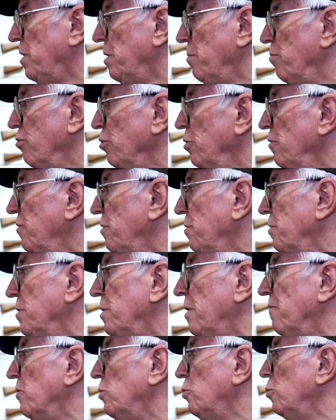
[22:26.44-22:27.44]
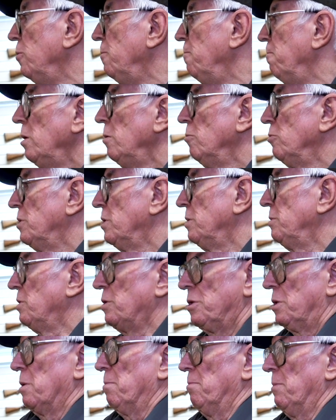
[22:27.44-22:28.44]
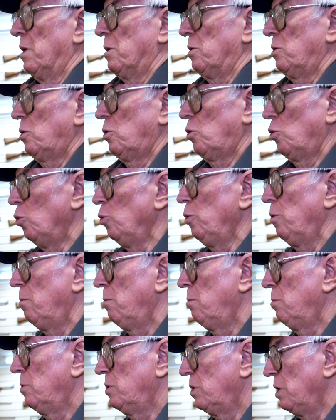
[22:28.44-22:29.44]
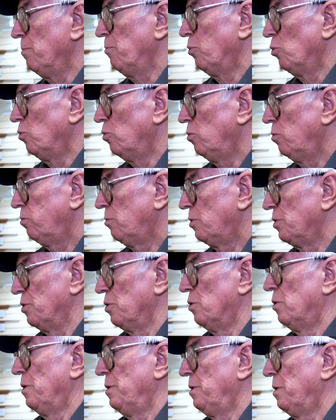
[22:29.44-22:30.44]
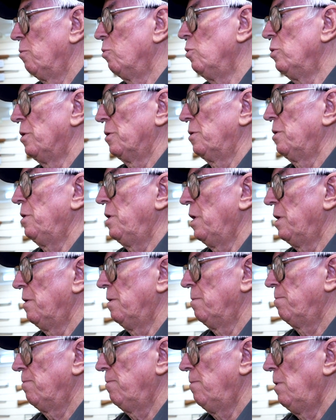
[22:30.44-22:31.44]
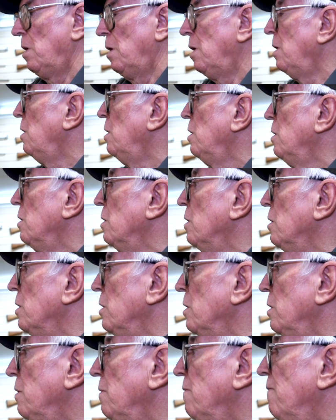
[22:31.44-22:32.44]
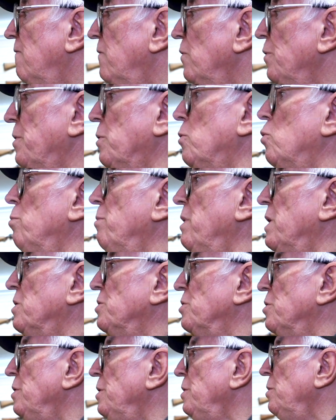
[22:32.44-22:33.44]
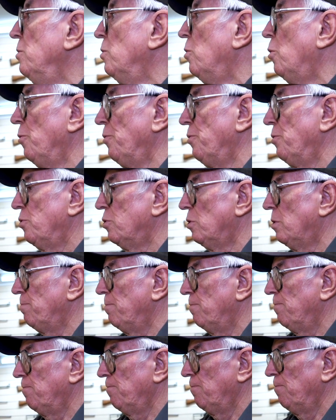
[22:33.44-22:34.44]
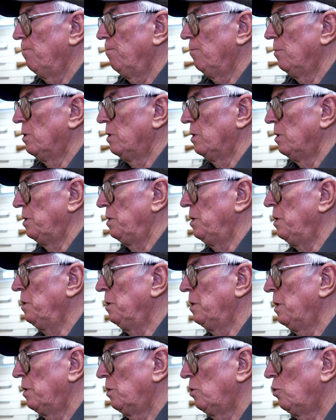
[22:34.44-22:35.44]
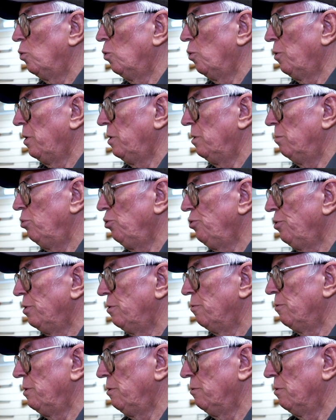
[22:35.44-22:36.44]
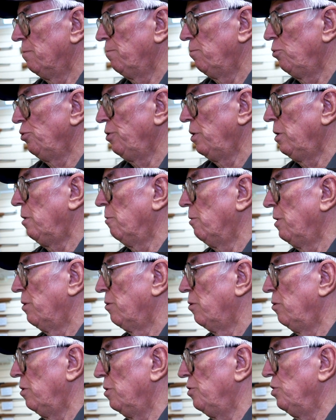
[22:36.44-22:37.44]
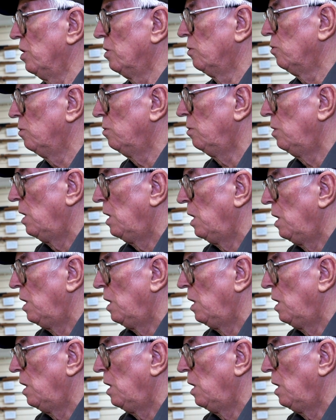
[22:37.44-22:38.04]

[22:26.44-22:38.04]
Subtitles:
and improve it, never could. It was just a good, simple design that worked. It had a vertical magazine on top. It didn't get caught in the bushes when you were pushing your way through the jungle.